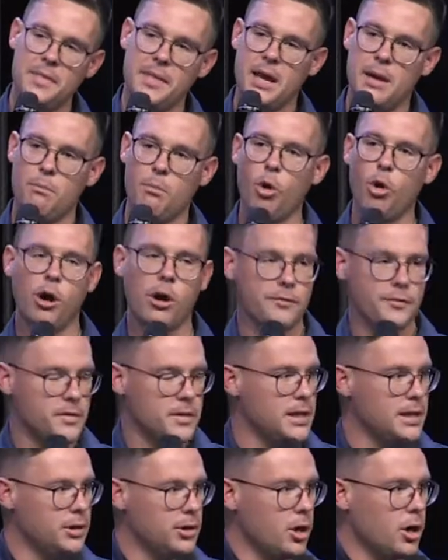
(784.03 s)
that more often
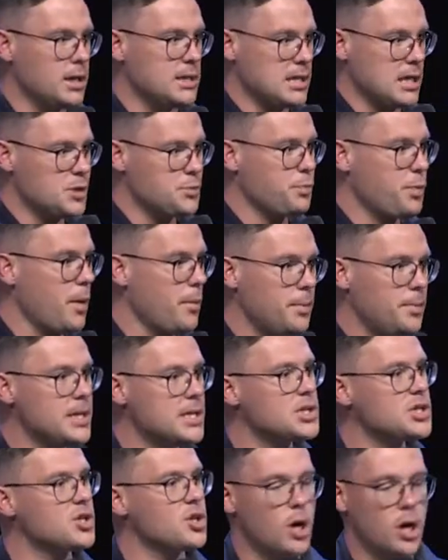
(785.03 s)
than not, I was probably
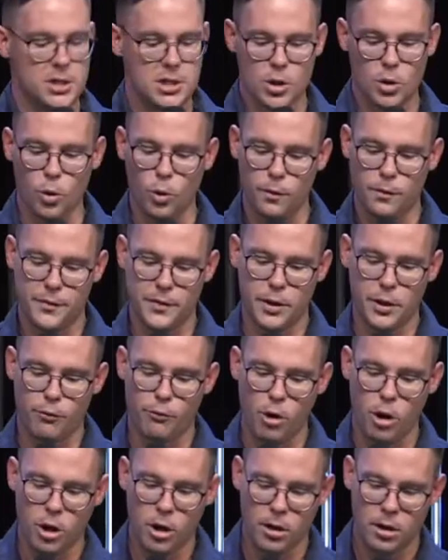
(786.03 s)
starting off in the
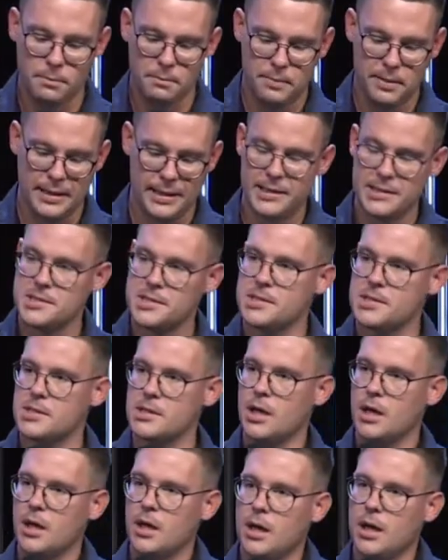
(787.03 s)
wrong place.
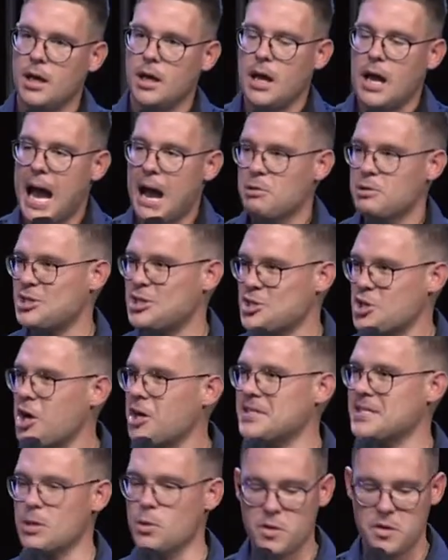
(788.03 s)
I was
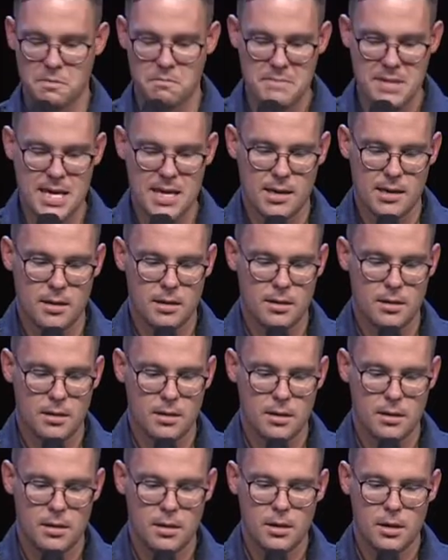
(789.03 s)
starting with me.
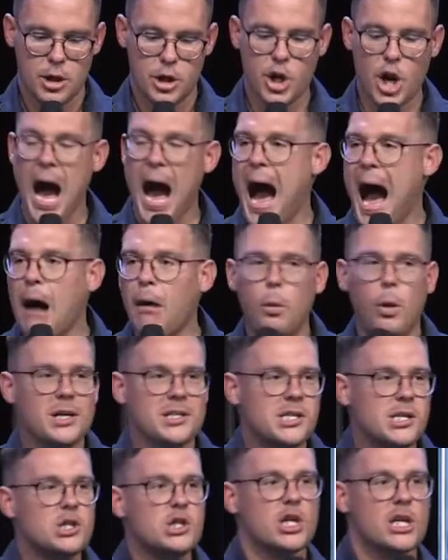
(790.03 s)
You know, I
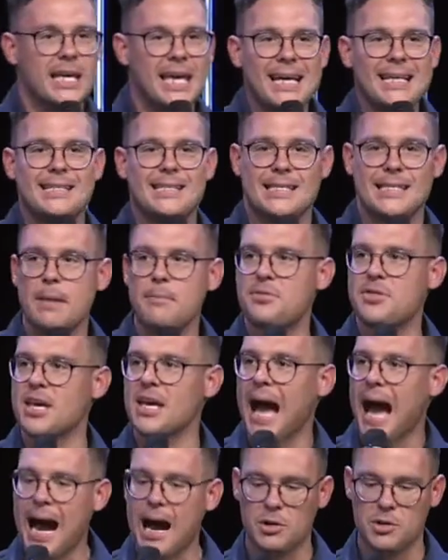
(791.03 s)
wanted to get something
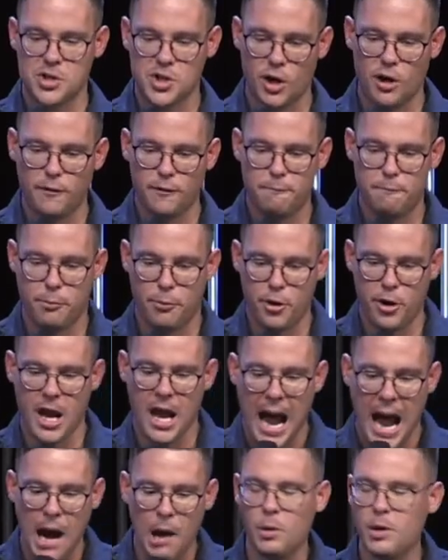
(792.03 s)
out of prayer.
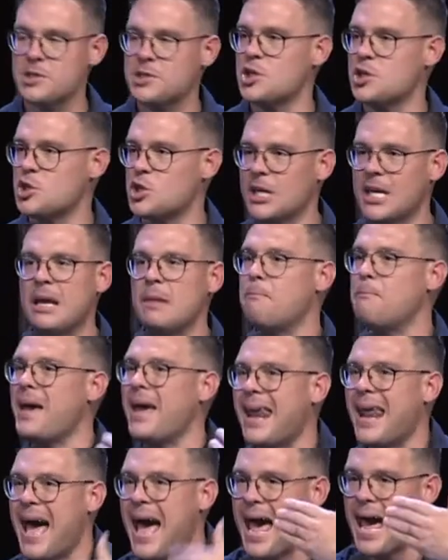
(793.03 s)
I wanted to get
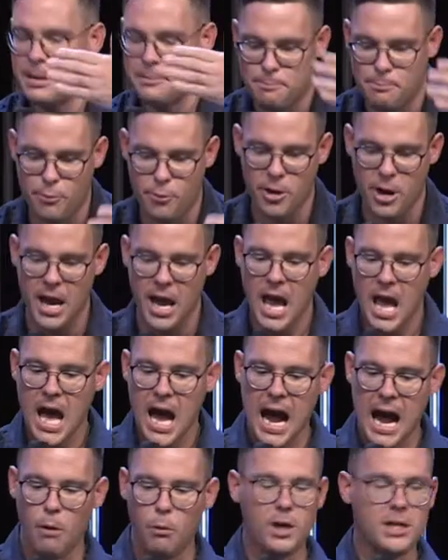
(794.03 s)
better at prayer.
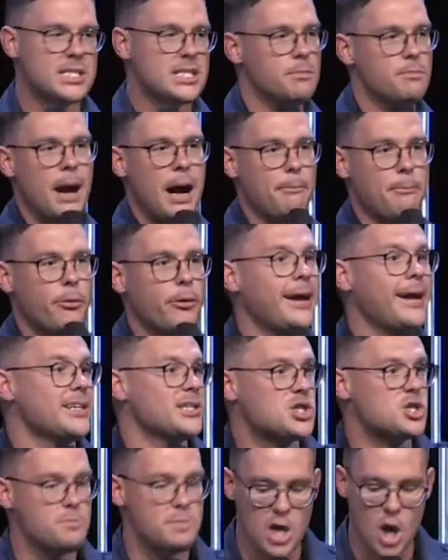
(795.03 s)
I wanted my prayers
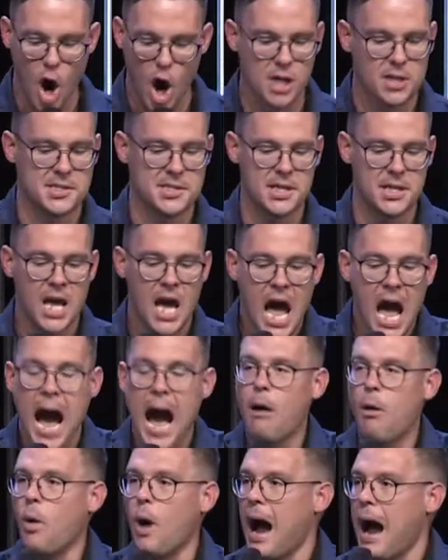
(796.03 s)
to be answered.
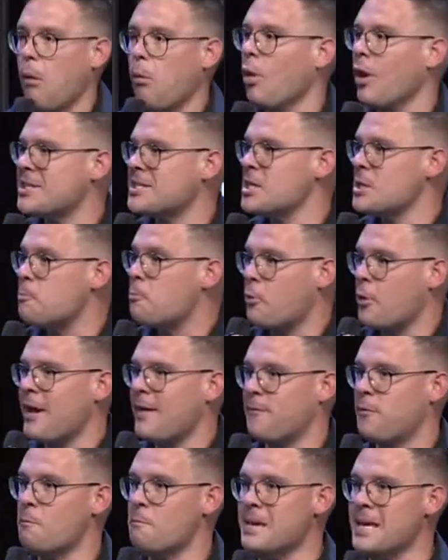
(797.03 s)
I, I wanted prayer
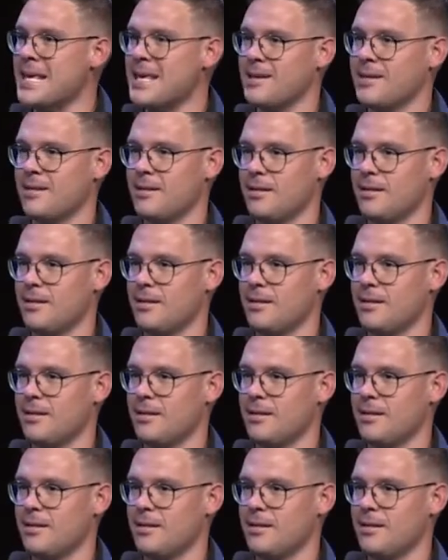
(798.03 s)
for me.